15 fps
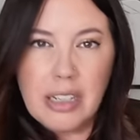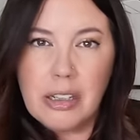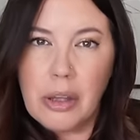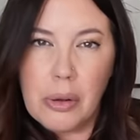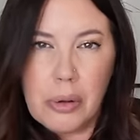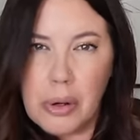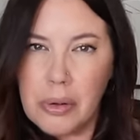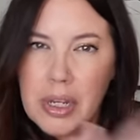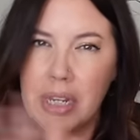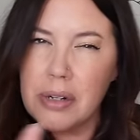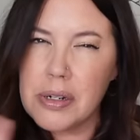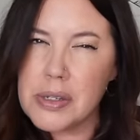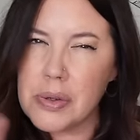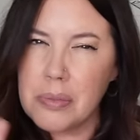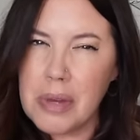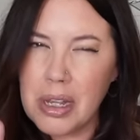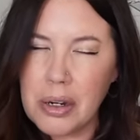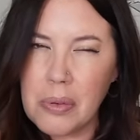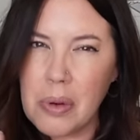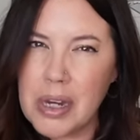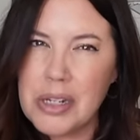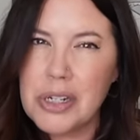logo here, so I'm not
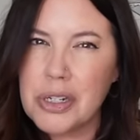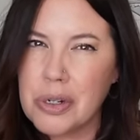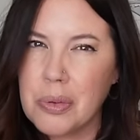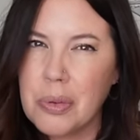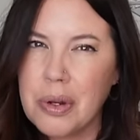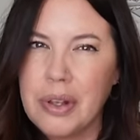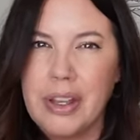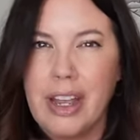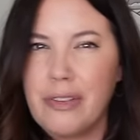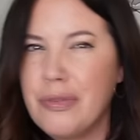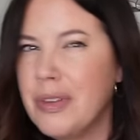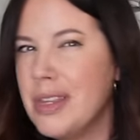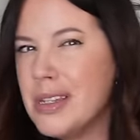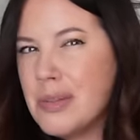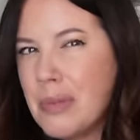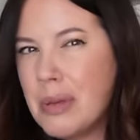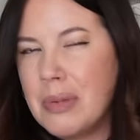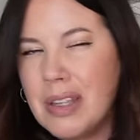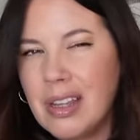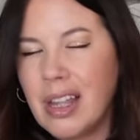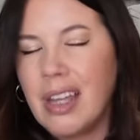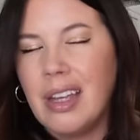quite sure what I'll get for this,
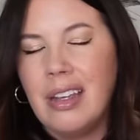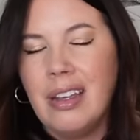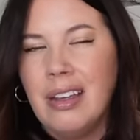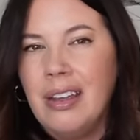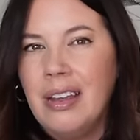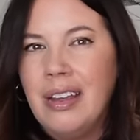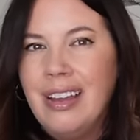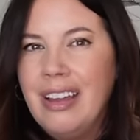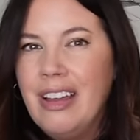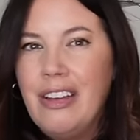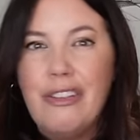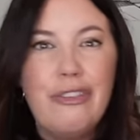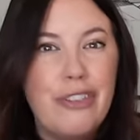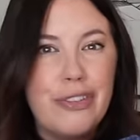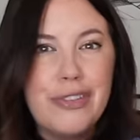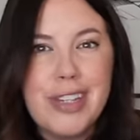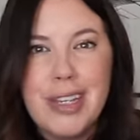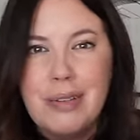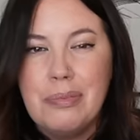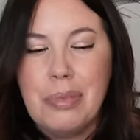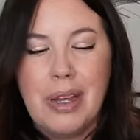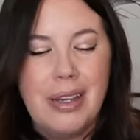maybe like
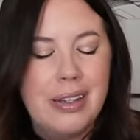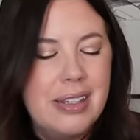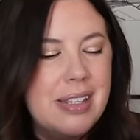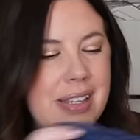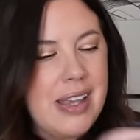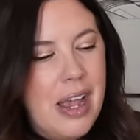fifteen bucks.